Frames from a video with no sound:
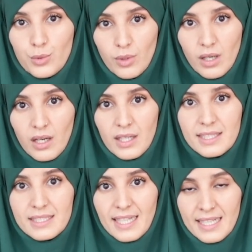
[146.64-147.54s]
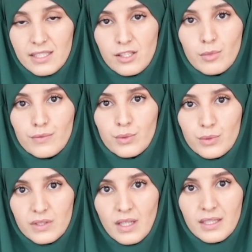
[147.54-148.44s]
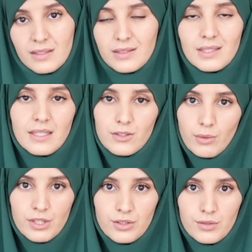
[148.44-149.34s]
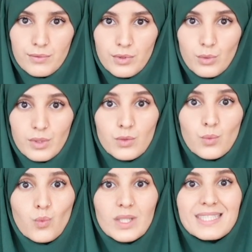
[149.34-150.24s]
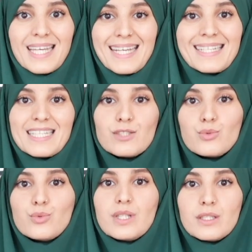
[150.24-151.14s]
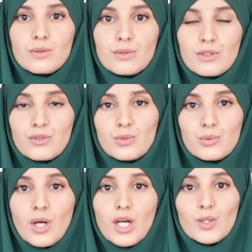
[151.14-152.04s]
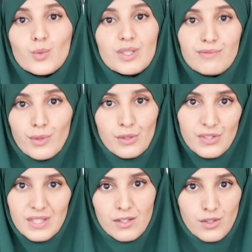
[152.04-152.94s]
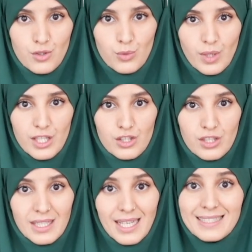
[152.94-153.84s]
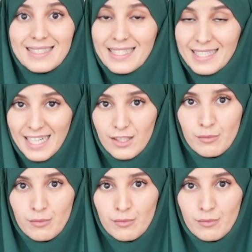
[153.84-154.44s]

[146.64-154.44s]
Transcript: you are getting some of those signs, the next question for you is, what can I do in order to reverse this situation and take care of